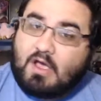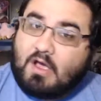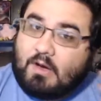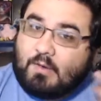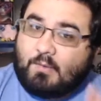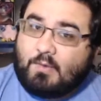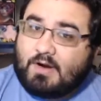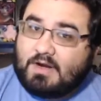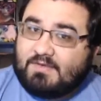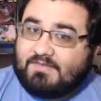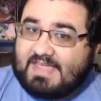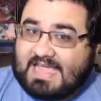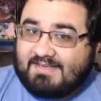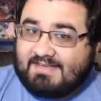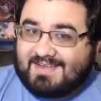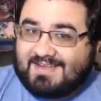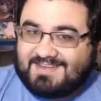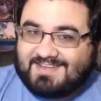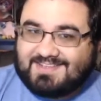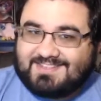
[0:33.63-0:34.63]
One, if you have
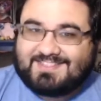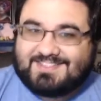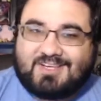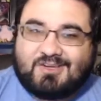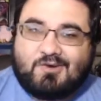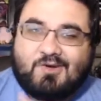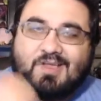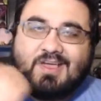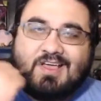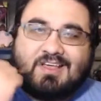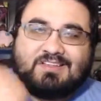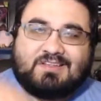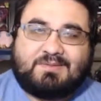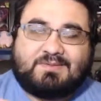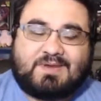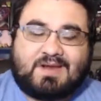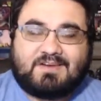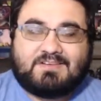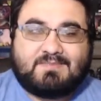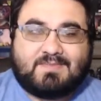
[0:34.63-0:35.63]
not done so,
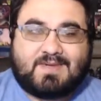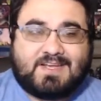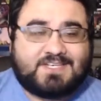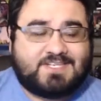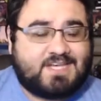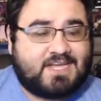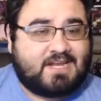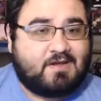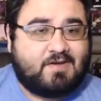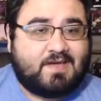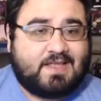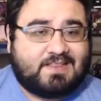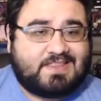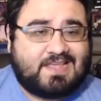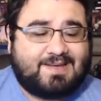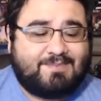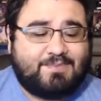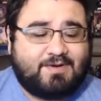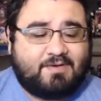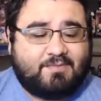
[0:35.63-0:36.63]
subscribe to my channel. Hit
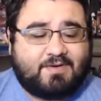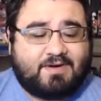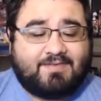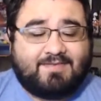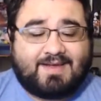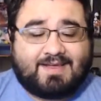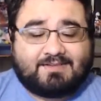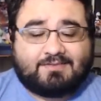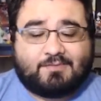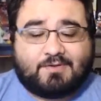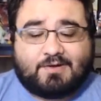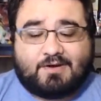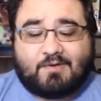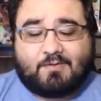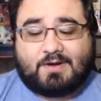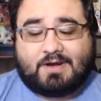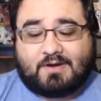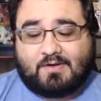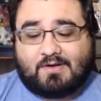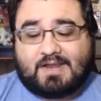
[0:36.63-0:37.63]
that bell button if you guys want to know
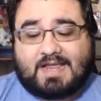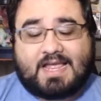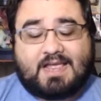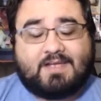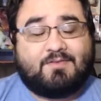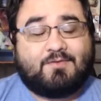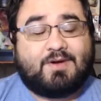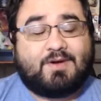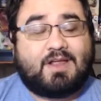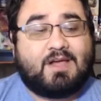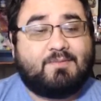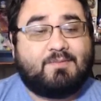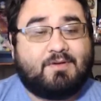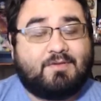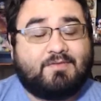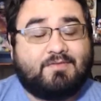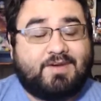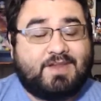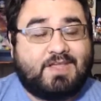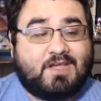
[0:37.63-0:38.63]
when I go live, when I
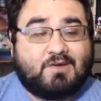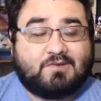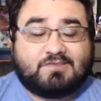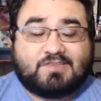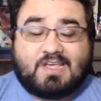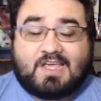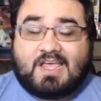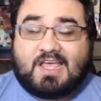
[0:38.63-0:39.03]
upload videos.